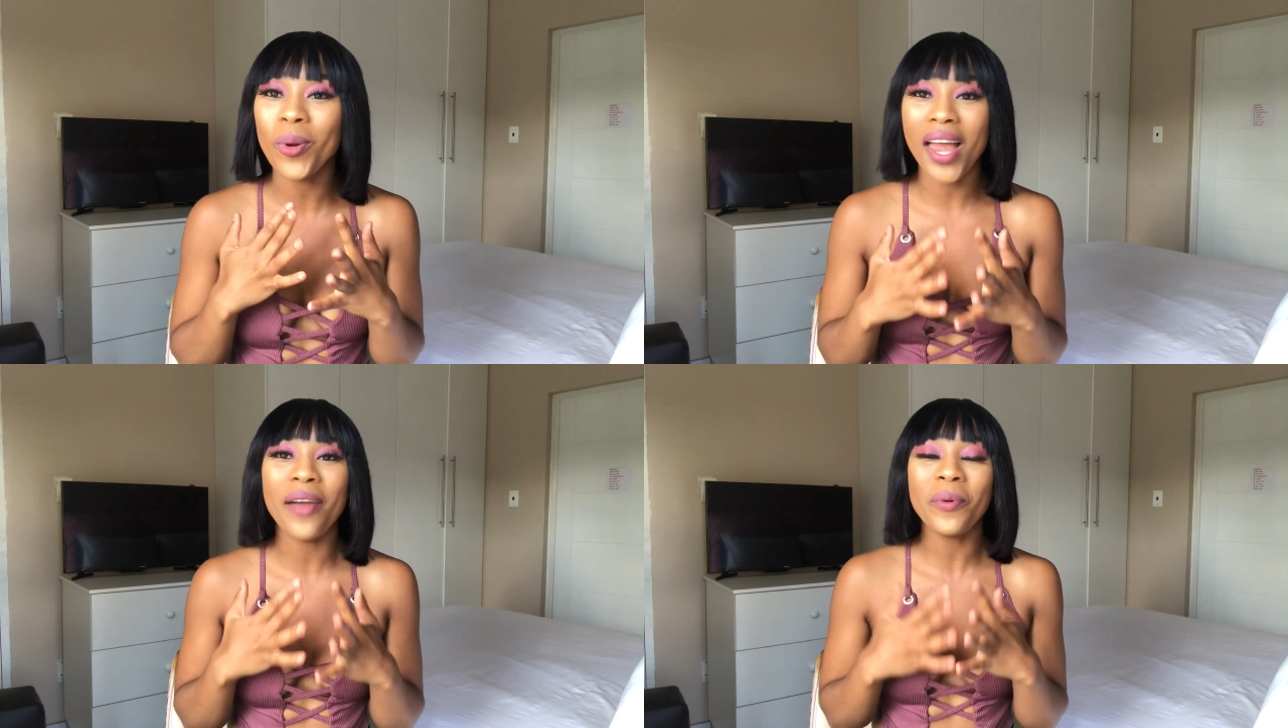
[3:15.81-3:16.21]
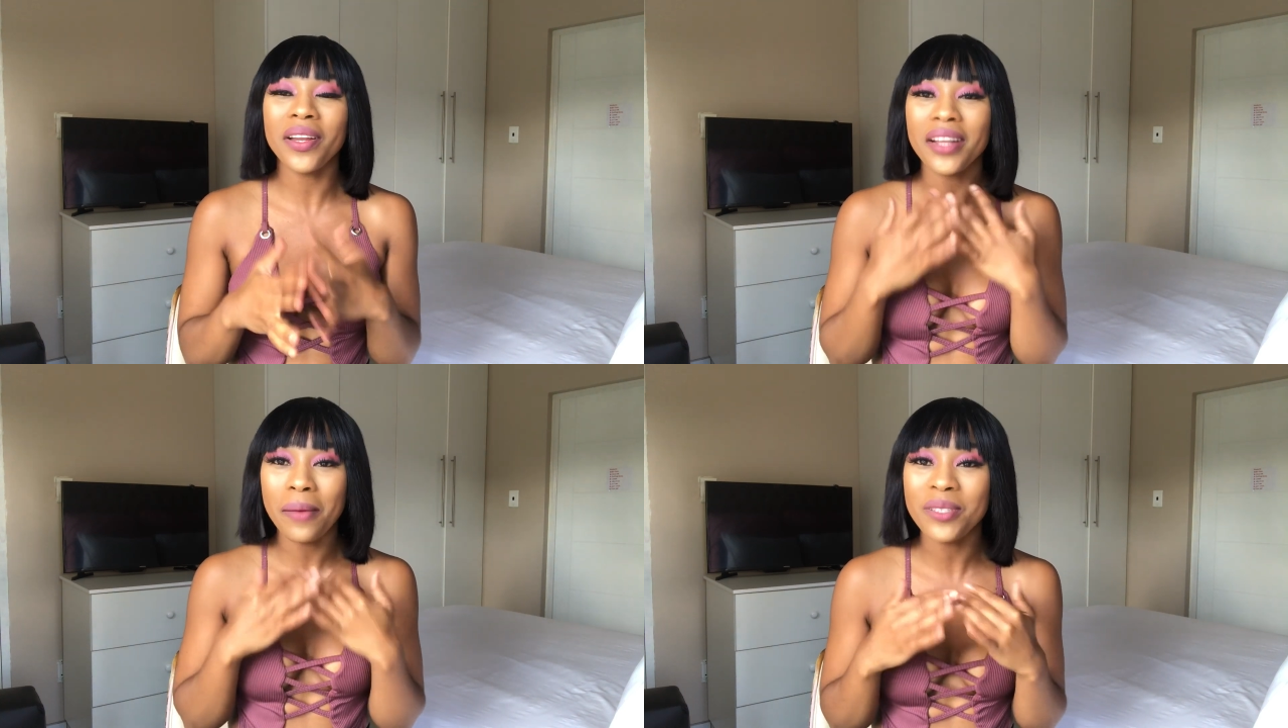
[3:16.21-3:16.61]
like when
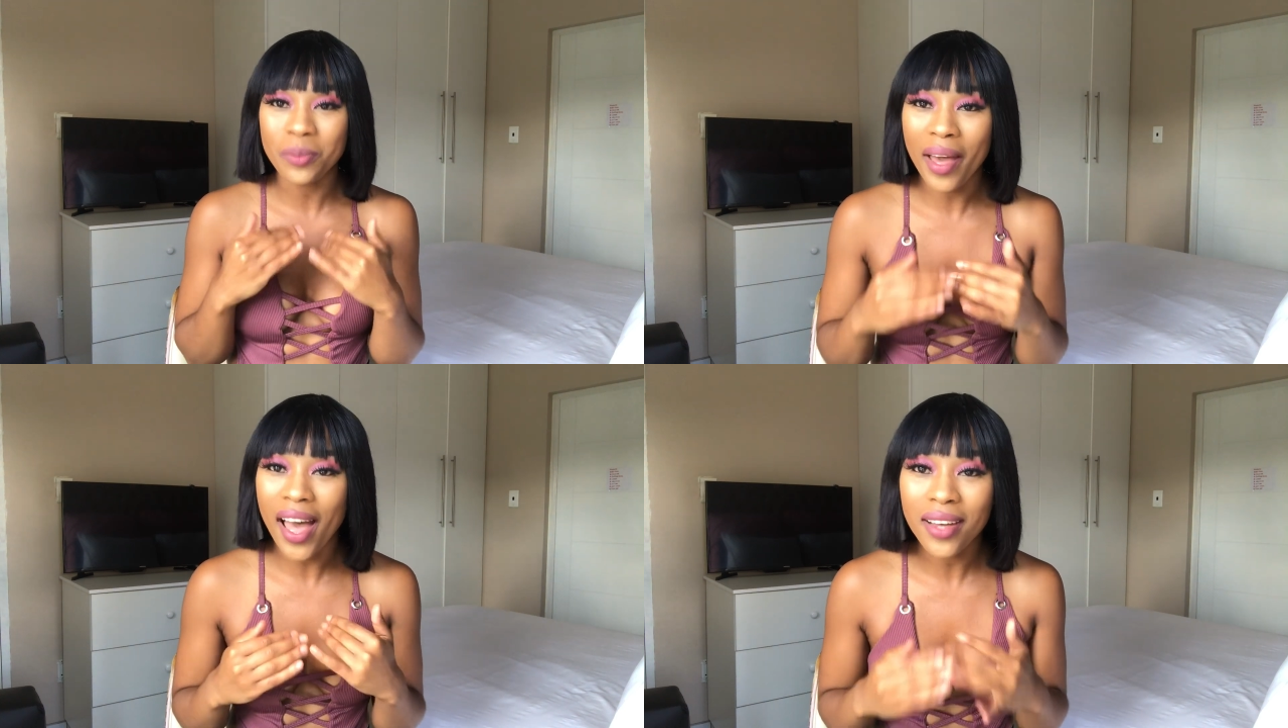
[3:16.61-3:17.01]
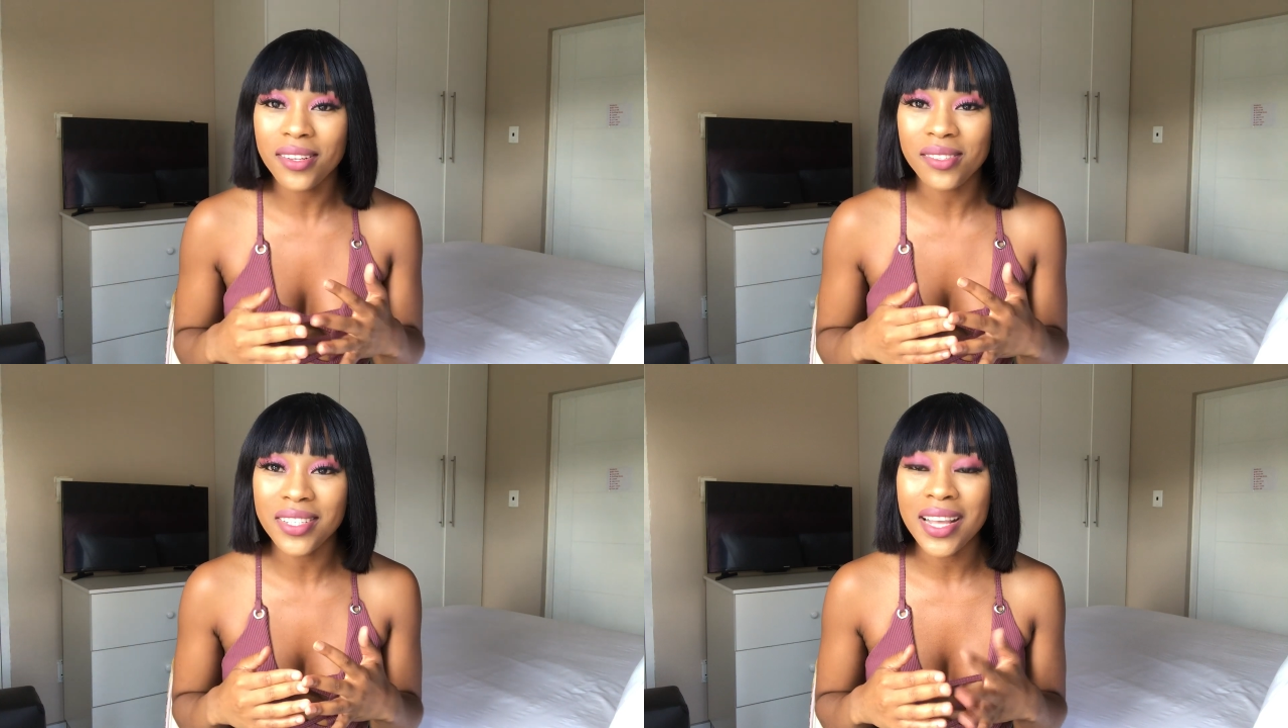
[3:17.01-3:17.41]
it comes to my
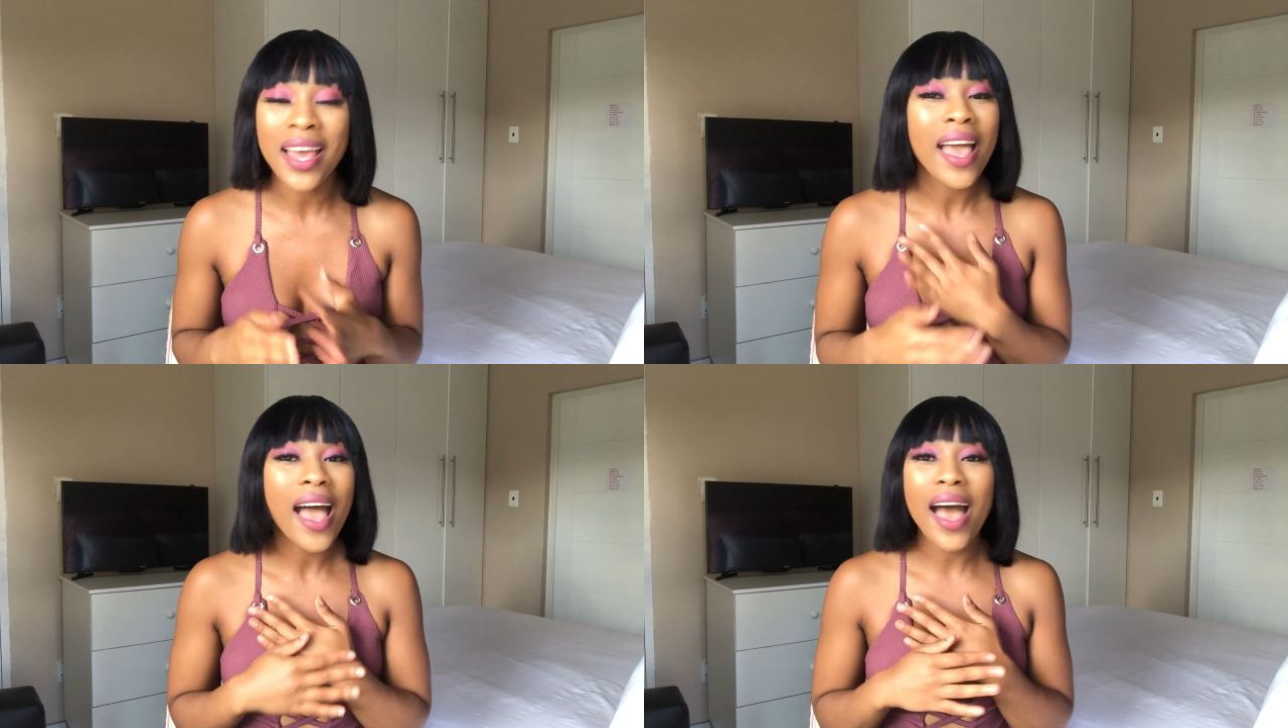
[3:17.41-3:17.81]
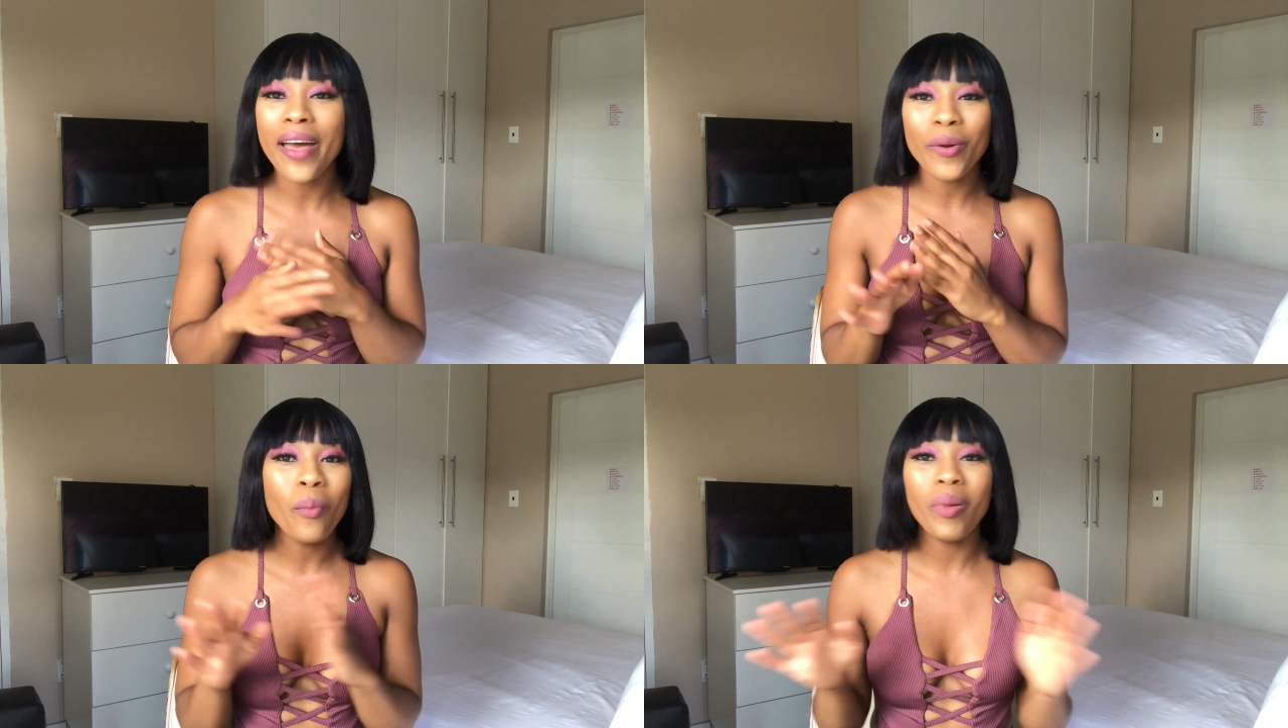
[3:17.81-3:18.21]
uncles,
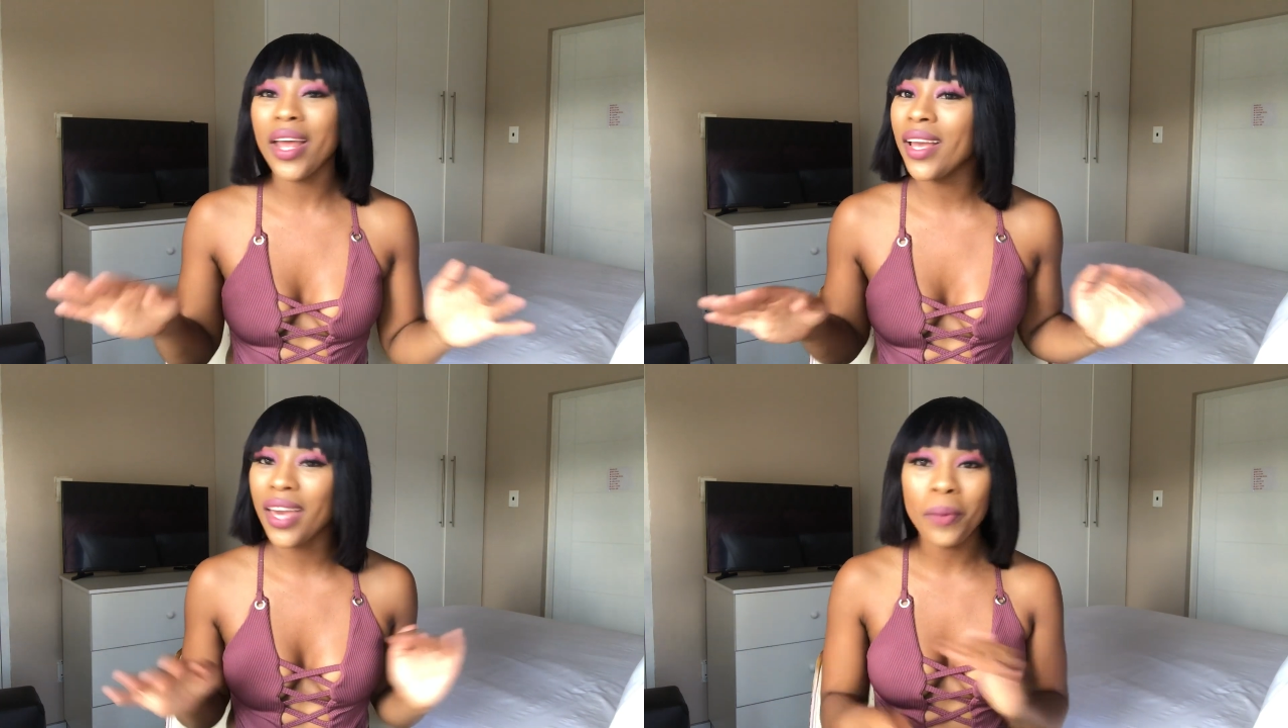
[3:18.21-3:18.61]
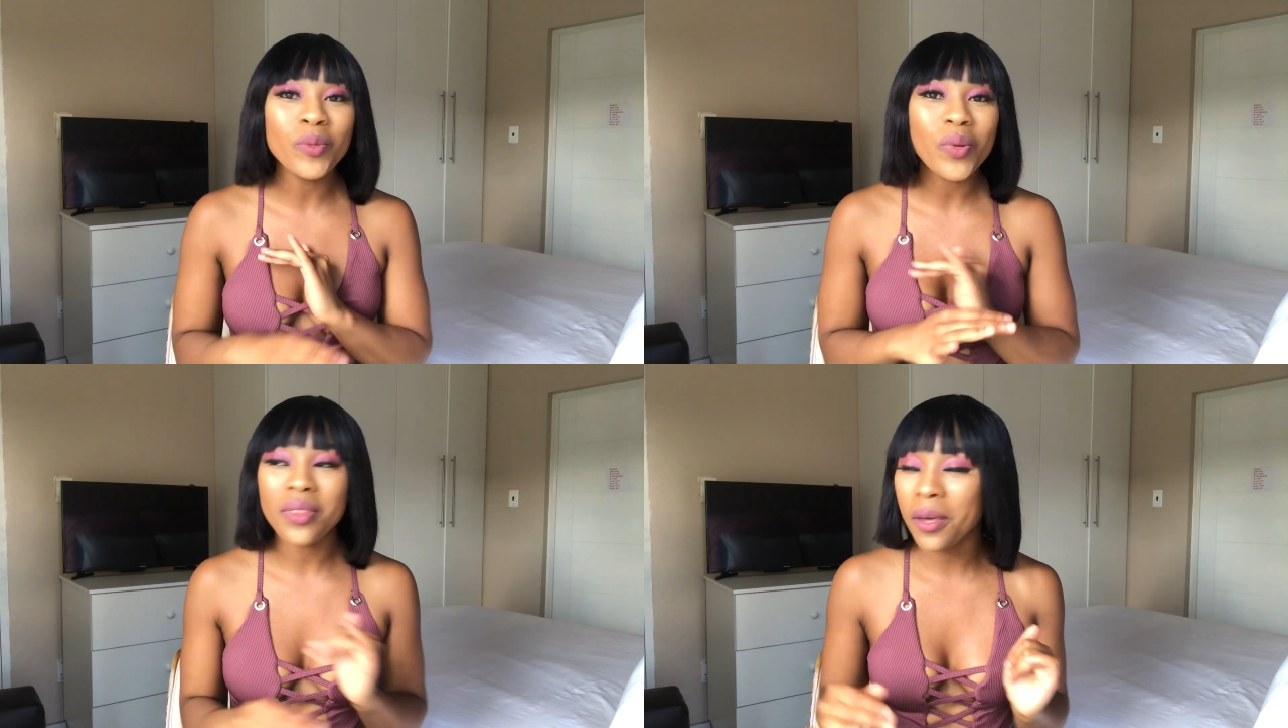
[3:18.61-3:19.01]
I don't play
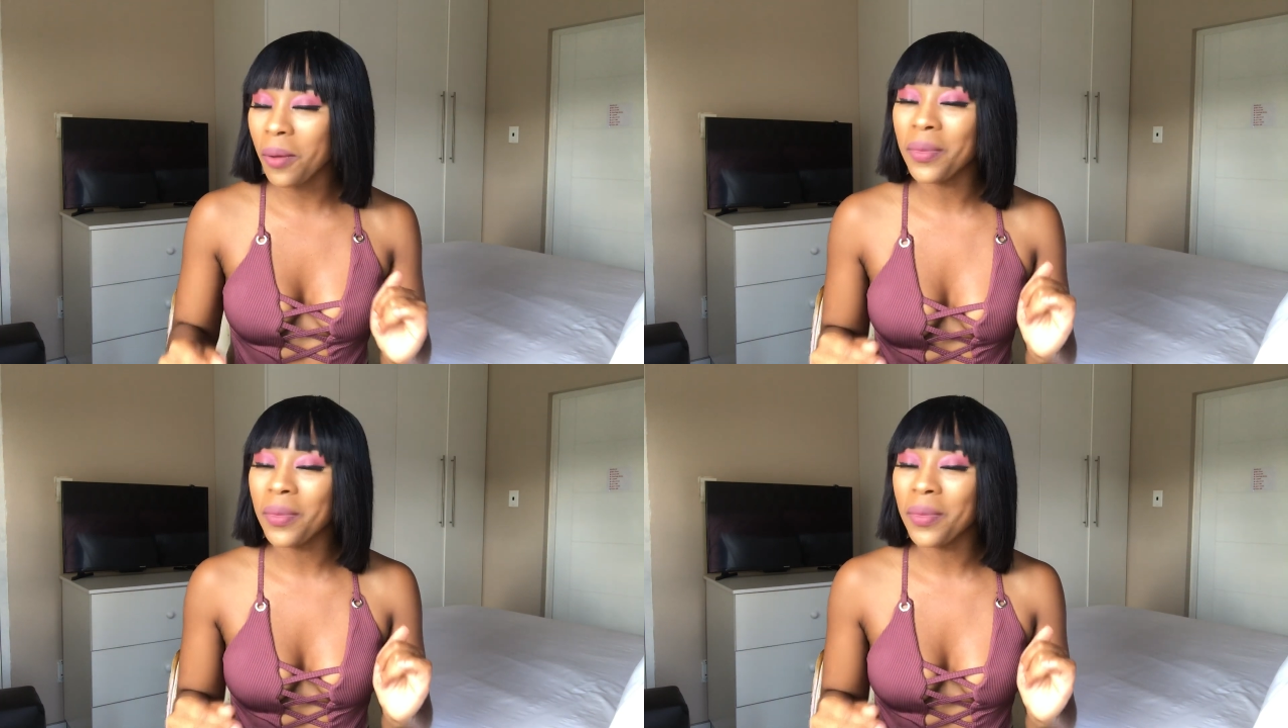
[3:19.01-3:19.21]
games with them.